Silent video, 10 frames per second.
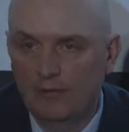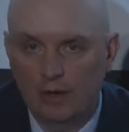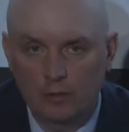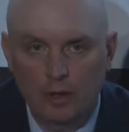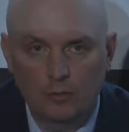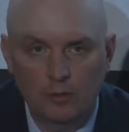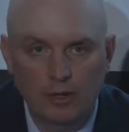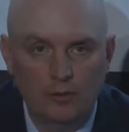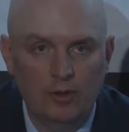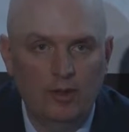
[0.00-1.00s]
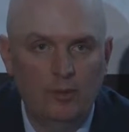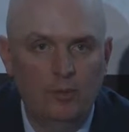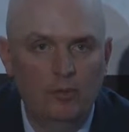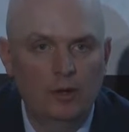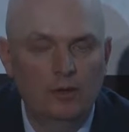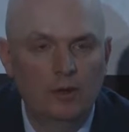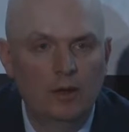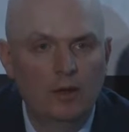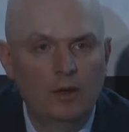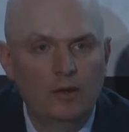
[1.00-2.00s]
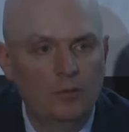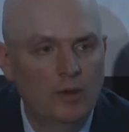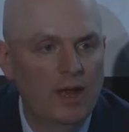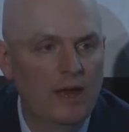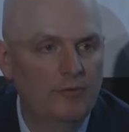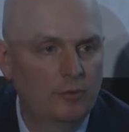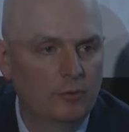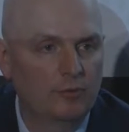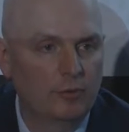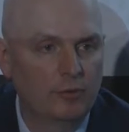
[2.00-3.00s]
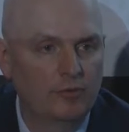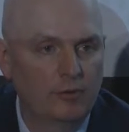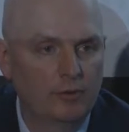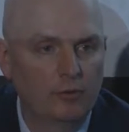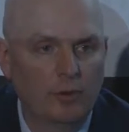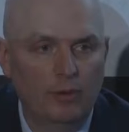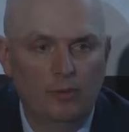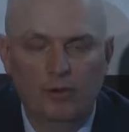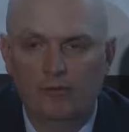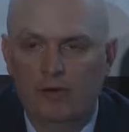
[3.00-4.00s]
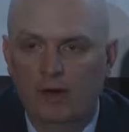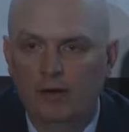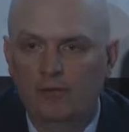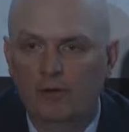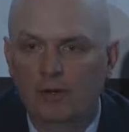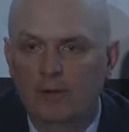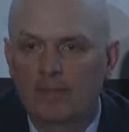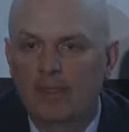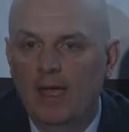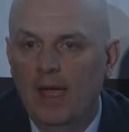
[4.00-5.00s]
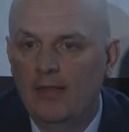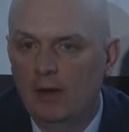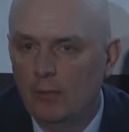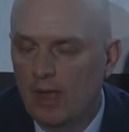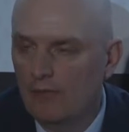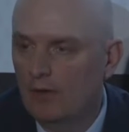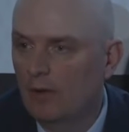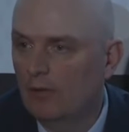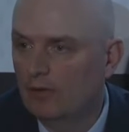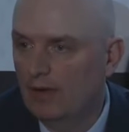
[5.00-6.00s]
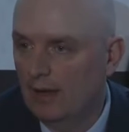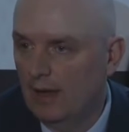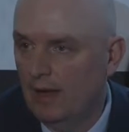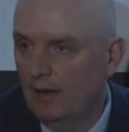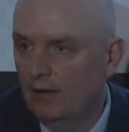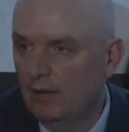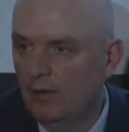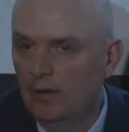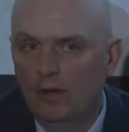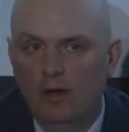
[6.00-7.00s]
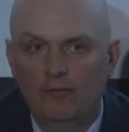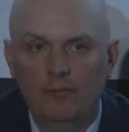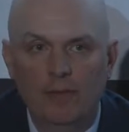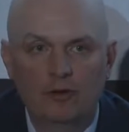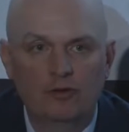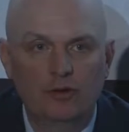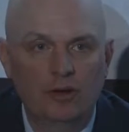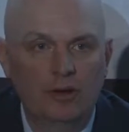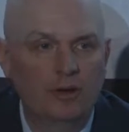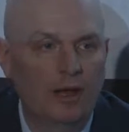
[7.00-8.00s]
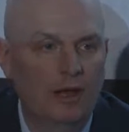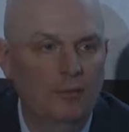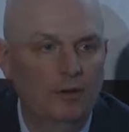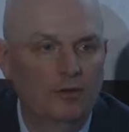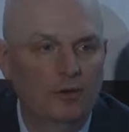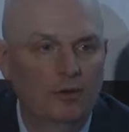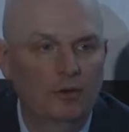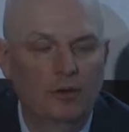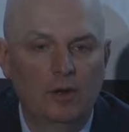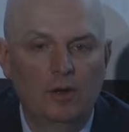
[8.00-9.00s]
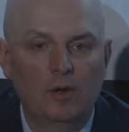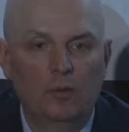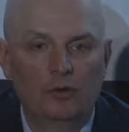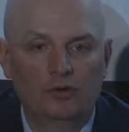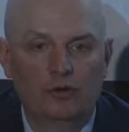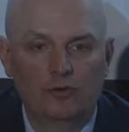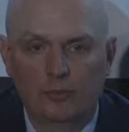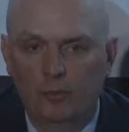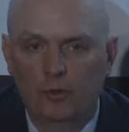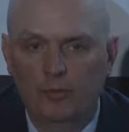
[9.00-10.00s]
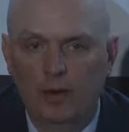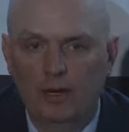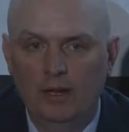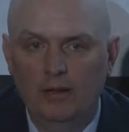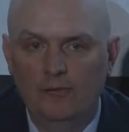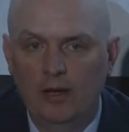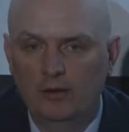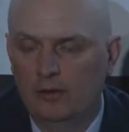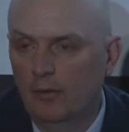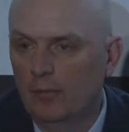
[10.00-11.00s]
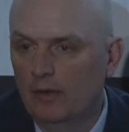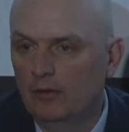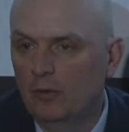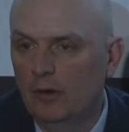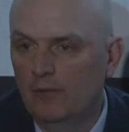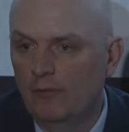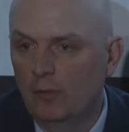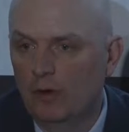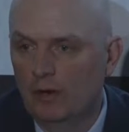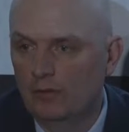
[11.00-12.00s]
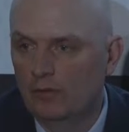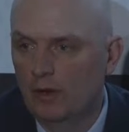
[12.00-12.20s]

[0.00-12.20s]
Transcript: And I'll reiterate that point. We have reserves out to 2035, and then we have another decade of measured and indicated material, which could support mine life until the mid-2040s.